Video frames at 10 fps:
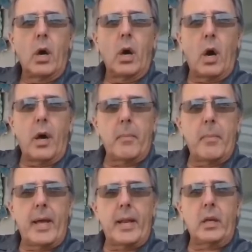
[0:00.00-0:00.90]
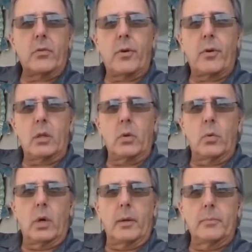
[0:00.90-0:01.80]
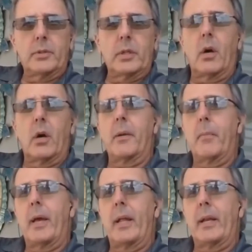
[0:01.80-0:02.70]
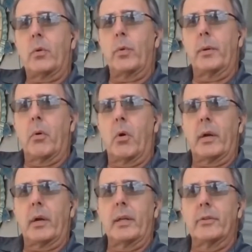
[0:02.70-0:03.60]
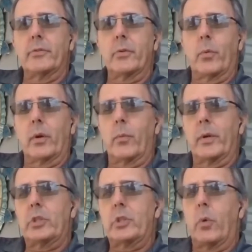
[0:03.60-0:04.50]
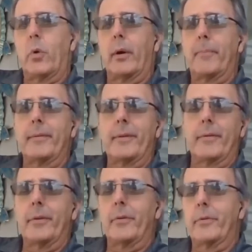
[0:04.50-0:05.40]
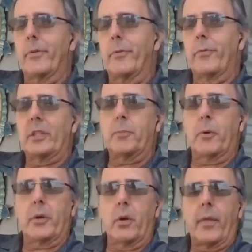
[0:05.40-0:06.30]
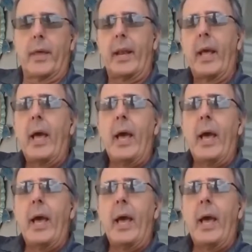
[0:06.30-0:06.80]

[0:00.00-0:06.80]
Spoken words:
automatic follow-ups and automatic remarketings to where we show up in YouTube, Facebook, and all that.